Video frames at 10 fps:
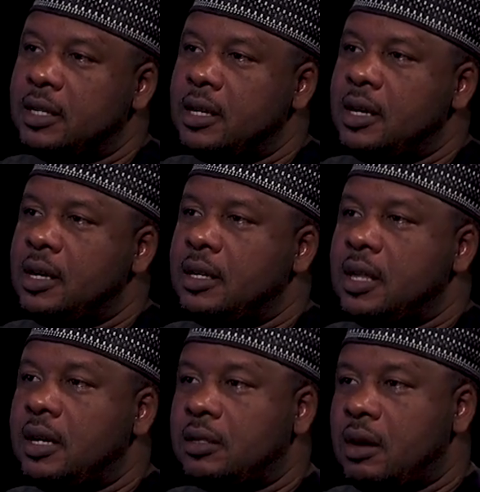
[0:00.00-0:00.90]
Hmm.
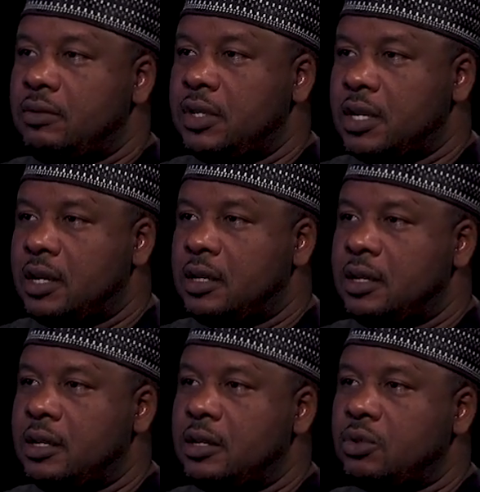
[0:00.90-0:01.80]
That is our vision.
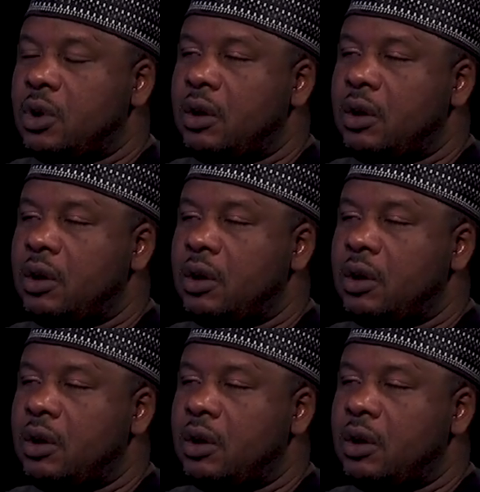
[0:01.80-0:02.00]
So Isn't